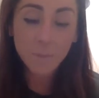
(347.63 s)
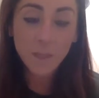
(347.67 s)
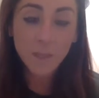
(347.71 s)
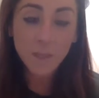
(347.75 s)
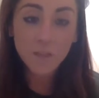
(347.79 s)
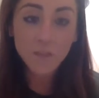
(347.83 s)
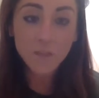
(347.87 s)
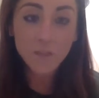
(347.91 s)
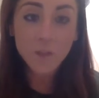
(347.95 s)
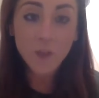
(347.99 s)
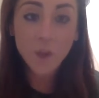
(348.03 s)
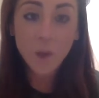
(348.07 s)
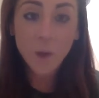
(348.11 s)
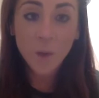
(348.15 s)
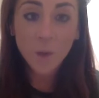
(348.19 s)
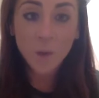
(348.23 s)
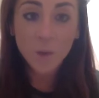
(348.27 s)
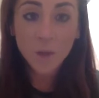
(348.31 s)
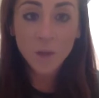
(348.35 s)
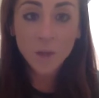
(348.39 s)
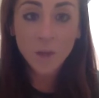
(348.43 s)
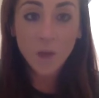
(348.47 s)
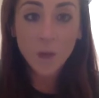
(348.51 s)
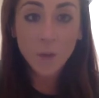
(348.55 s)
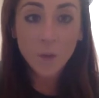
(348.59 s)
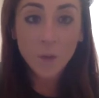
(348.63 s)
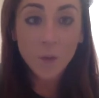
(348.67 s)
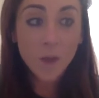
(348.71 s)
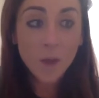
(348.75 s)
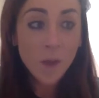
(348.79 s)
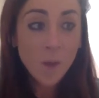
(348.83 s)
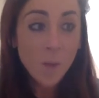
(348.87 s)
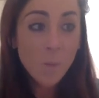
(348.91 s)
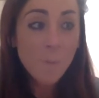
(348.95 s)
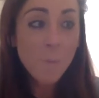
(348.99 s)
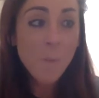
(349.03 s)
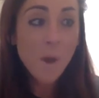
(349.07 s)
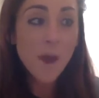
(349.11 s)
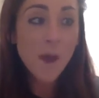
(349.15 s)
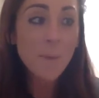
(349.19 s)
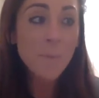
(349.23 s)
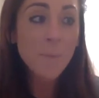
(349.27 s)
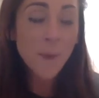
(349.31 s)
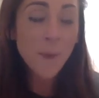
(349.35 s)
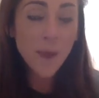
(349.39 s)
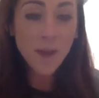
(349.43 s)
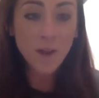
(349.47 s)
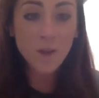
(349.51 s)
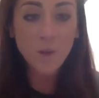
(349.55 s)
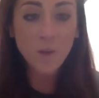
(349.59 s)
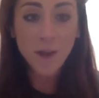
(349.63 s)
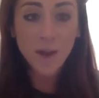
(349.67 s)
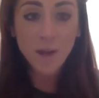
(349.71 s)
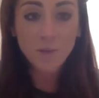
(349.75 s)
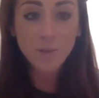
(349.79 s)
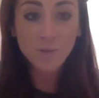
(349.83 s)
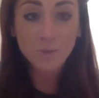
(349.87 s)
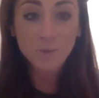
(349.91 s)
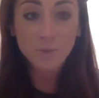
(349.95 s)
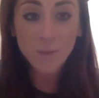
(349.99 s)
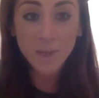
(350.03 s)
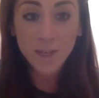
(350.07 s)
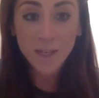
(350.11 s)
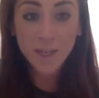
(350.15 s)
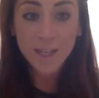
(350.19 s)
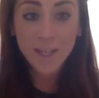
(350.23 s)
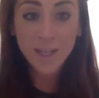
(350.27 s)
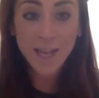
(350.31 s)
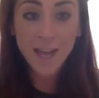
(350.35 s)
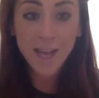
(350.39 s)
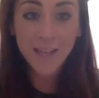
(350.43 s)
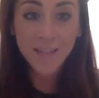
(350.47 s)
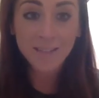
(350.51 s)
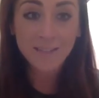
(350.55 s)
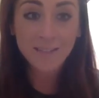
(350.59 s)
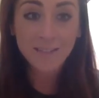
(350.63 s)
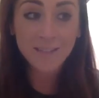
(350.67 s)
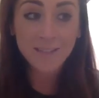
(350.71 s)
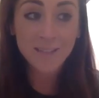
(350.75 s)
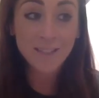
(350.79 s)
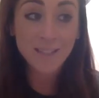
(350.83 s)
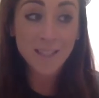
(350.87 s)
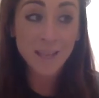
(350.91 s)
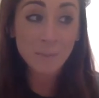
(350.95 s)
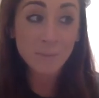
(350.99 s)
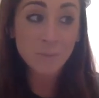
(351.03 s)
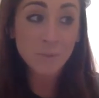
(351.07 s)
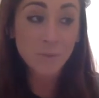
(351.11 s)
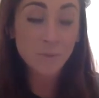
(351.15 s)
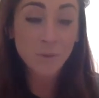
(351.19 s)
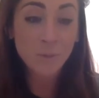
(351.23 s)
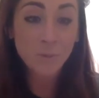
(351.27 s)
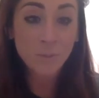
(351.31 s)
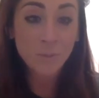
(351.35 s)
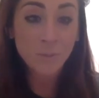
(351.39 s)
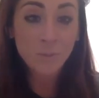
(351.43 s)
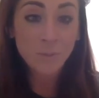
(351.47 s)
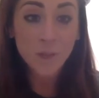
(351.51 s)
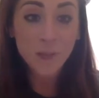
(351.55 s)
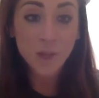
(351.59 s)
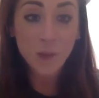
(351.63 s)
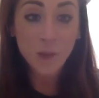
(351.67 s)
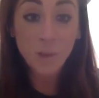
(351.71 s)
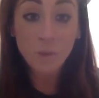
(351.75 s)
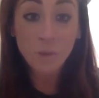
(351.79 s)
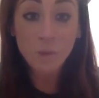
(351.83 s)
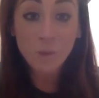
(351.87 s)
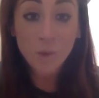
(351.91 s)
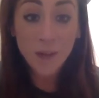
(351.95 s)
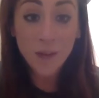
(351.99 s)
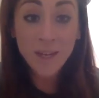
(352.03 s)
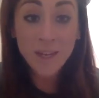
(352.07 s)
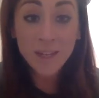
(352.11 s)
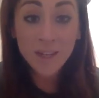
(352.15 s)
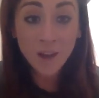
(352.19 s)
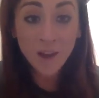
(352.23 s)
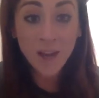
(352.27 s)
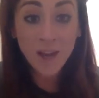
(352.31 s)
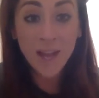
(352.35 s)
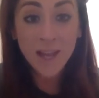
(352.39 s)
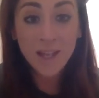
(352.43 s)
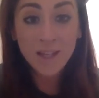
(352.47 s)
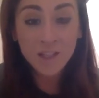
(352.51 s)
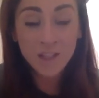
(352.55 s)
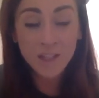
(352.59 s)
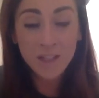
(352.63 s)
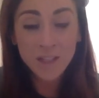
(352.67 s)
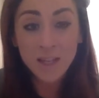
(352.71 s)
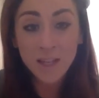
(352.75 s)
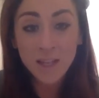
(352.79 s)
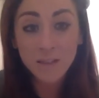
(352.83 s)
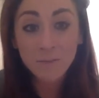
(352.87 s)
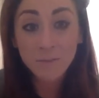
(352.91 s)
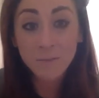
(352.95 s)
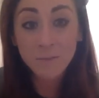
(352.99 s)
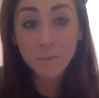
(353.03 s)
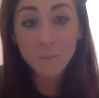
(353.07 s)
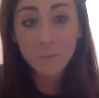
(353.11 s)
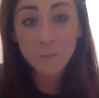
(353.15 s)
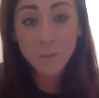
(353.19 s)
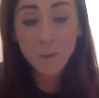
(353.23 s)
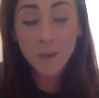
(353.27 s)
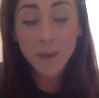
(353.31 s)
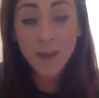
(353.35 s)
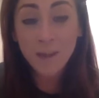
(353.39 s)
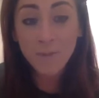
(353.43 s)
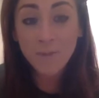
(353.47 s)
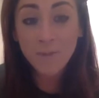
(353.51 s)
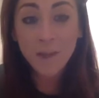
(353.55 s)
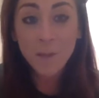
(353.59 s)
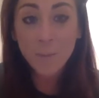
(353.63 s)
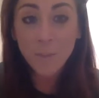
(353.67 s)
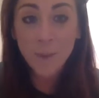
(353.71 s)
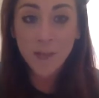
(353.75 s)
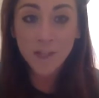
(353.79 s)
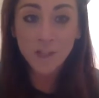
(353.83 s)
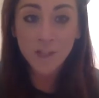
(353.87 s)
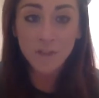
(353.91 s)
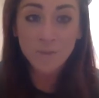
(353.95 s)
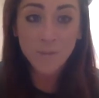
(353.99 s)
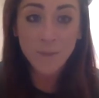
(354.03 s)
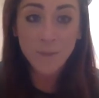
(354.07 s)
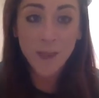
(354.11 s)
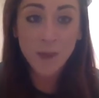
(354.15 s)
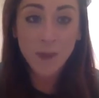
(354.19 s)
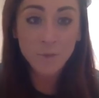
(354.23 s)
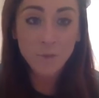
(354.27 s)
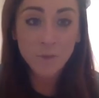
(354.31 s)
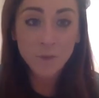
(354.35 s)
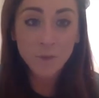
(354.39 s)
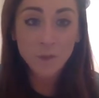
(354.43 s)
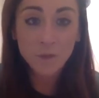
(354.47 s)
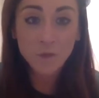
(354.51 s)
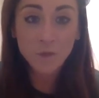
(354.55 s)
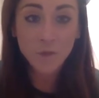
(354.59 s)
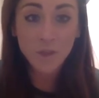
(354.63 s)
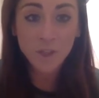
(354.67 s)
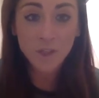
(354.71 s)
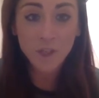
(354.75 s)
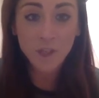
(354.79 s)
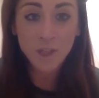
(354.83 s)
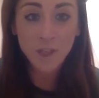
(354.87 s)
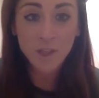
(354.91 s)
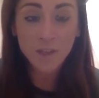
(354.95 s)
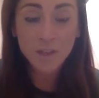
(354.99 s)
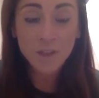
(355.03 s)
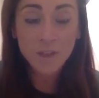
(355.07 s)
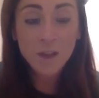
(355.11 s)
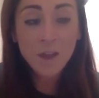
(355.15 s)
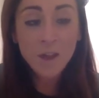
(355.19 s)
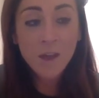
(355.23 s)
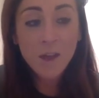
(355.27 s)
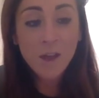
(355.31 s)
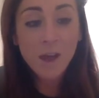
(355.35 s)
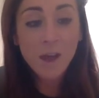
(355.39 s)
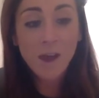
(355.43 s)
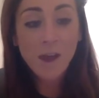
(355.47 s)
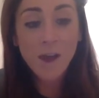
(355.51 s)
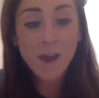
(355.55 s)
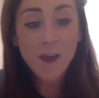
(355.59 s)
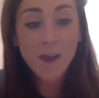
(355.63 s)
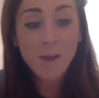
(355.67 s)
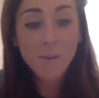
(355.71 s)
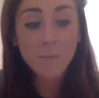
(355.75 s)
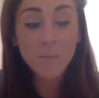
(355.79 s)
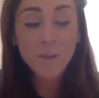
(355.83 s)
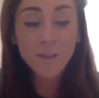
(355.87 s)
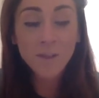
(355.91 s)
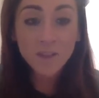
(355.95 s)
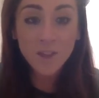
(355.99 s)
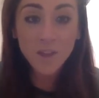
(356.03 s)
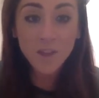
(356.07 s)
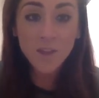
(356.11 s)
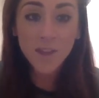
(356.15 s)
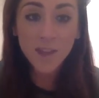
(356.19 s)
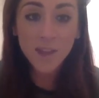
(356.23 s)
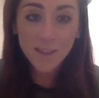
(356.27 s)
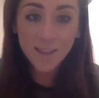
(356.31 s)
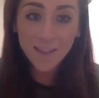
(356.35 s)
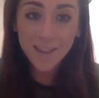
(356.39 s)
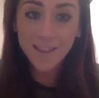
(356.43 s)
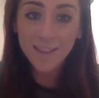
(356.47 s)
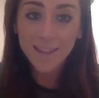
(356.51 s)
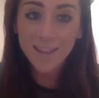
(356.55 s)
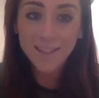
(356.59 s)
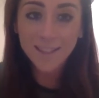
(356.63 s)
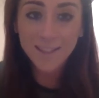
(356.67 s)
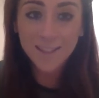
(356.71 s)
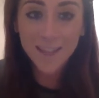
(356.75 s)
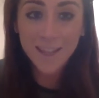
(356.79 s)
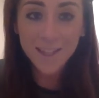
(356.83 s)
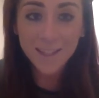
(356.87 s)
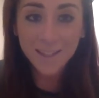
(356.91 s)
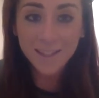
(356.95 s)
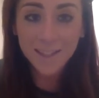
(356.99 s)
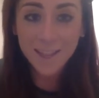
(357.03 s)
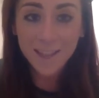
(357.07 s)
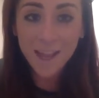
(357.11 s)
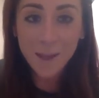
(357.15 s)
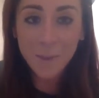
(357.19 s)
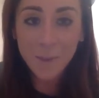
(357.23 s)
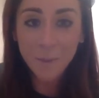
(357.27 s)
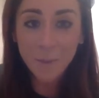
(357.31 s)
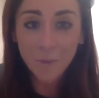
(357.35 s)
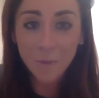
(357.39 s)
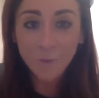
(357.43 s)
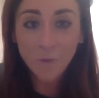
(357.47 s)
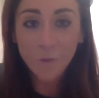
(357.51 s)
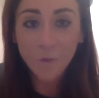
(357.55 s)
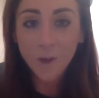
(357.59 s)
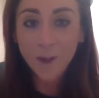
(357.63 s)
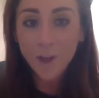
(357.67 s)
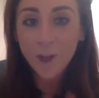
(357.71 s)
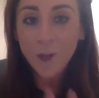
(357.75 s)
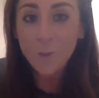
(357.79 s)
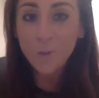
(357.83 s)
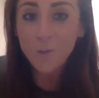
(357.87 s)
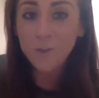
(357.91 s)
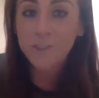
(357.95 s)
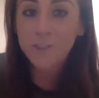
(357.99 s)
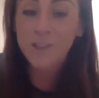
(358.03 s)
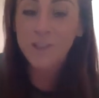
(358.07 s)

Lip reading: So, you know, my background really has stemmed from, you know, a really young age in having a passion for health and nutrition. So that I think that's it before I go.